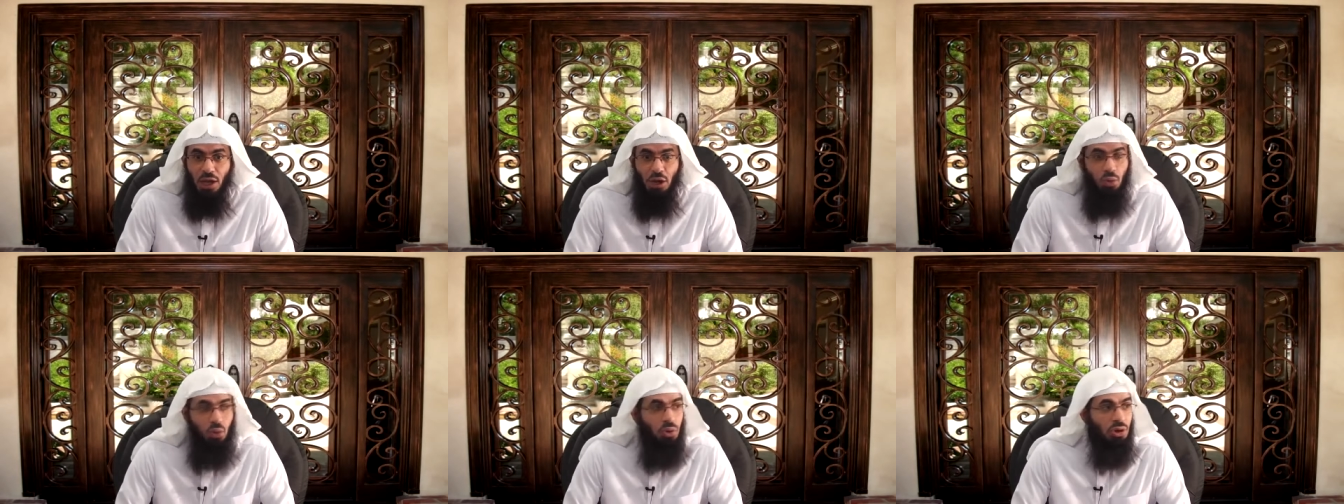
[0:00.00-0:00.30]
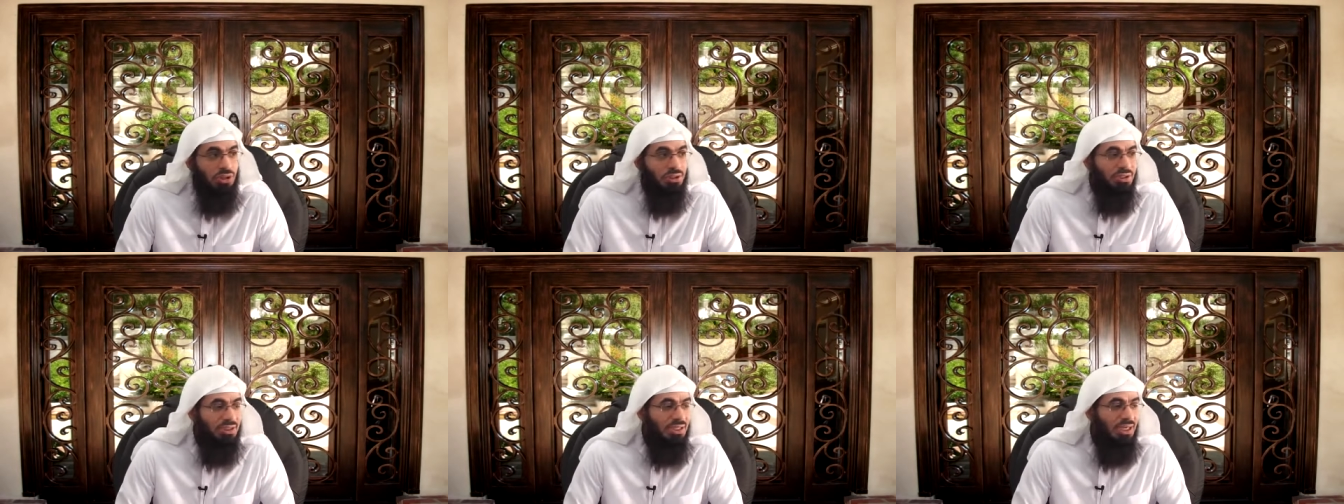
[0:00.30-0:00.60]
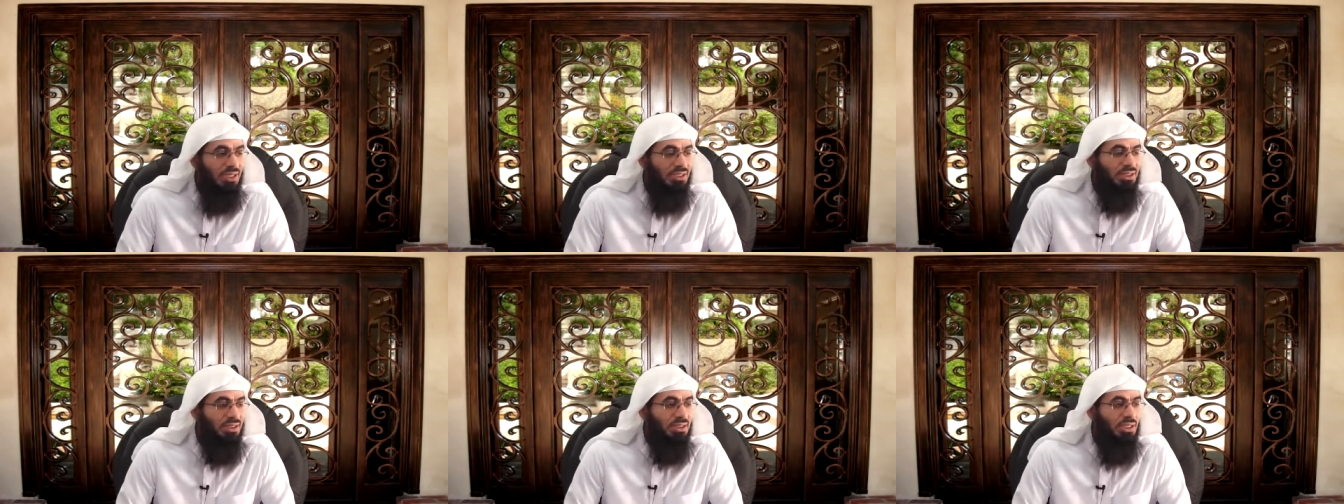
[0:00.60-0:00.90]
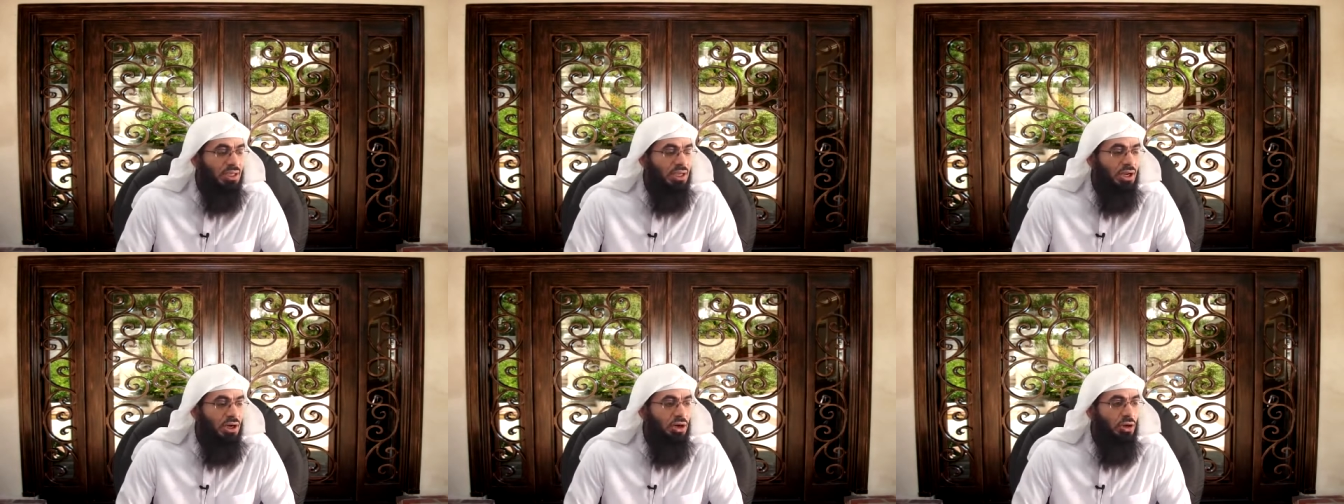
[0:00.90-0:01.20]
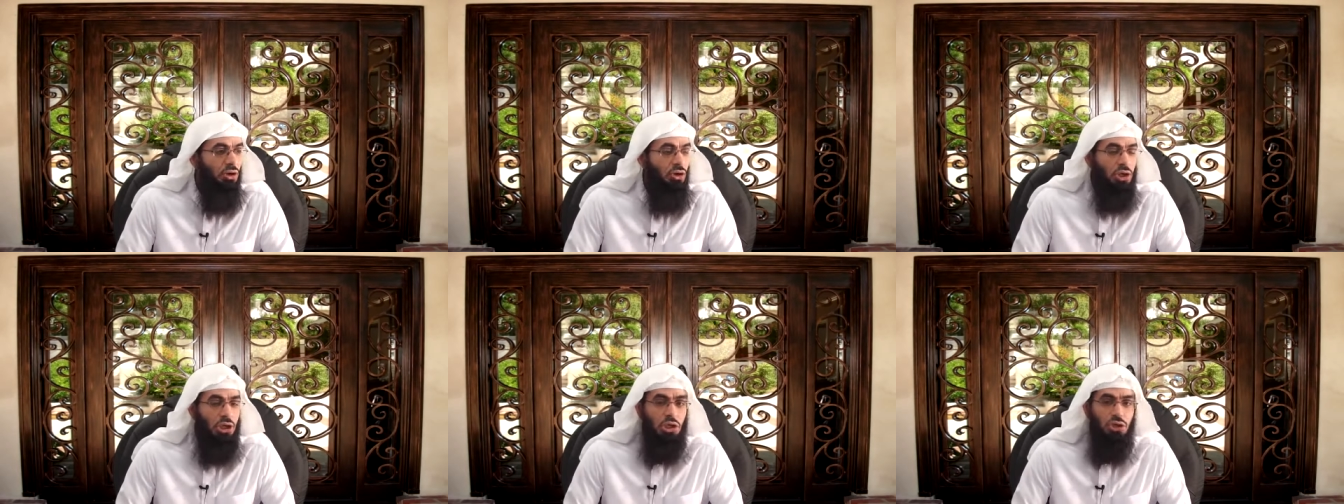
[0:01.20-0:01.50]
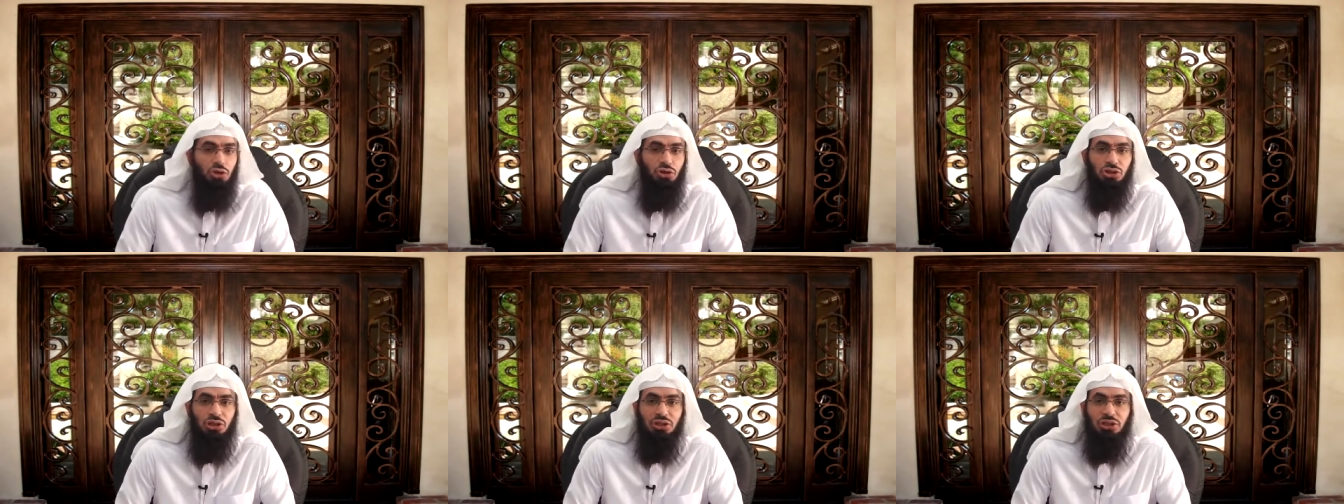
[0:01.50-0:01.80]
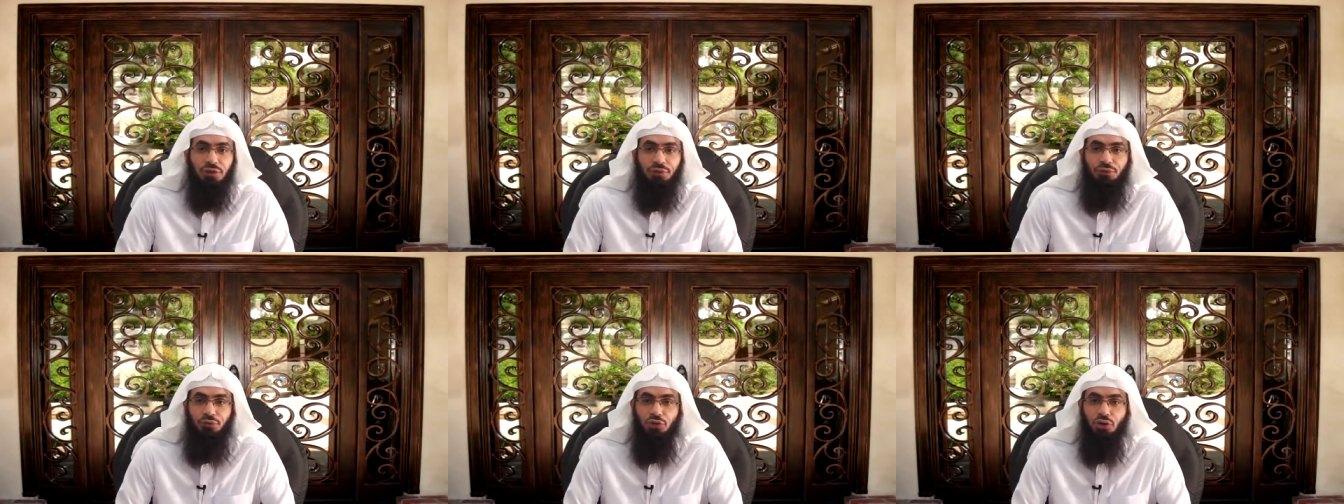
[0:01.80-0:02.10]
Worst case scenario, he
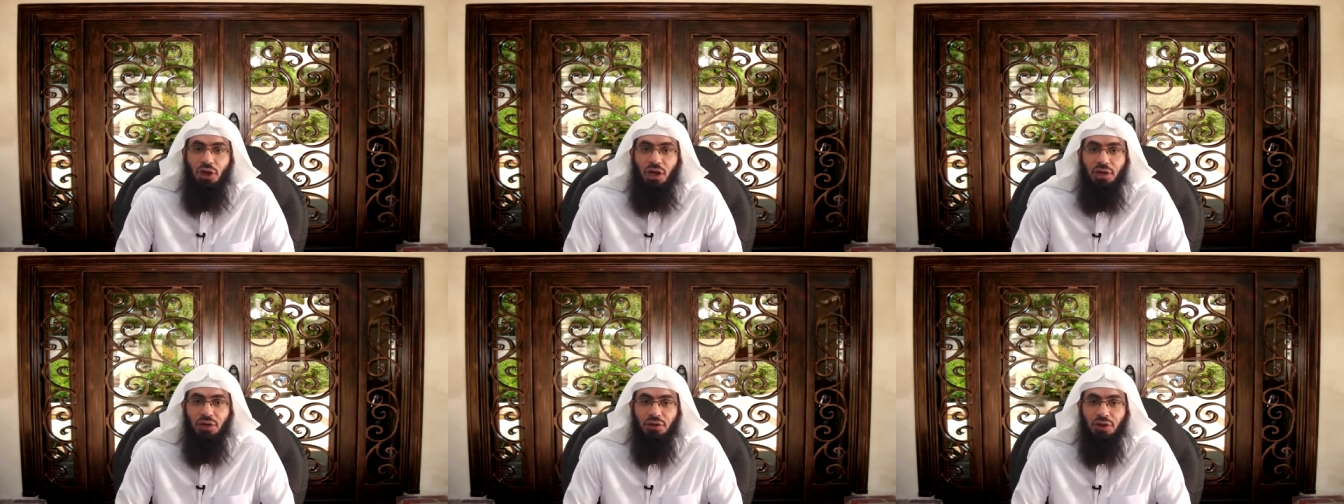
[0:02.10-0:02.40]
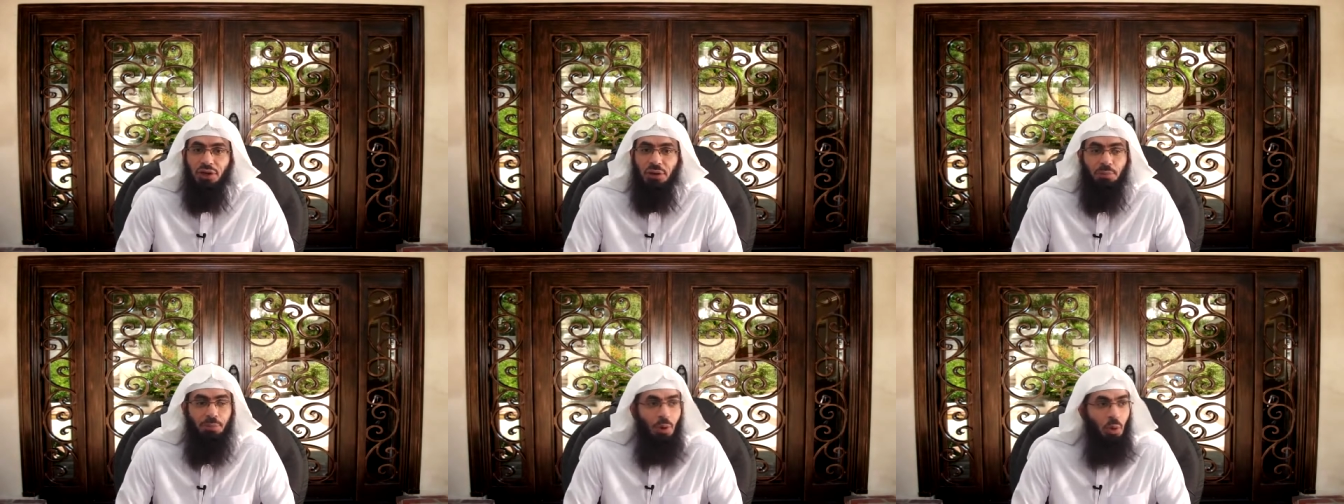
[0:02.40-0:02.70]
loses a few hundred.